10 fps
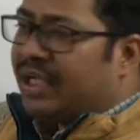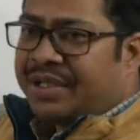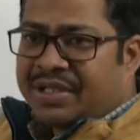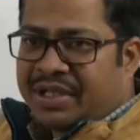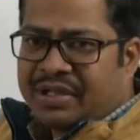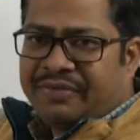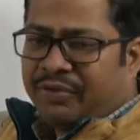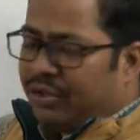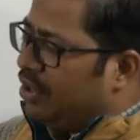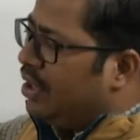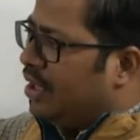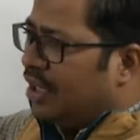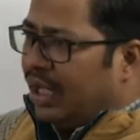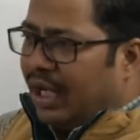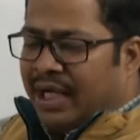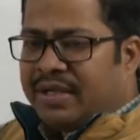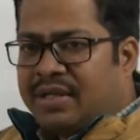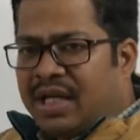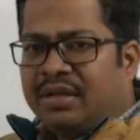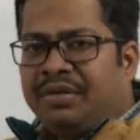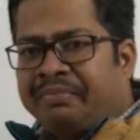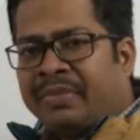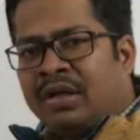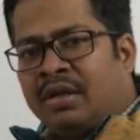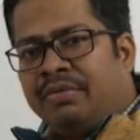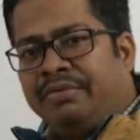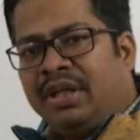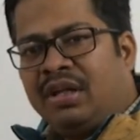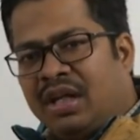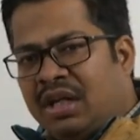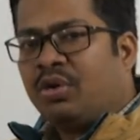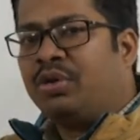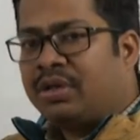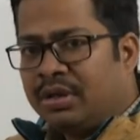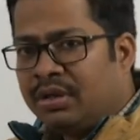and station 4, and then we rewrote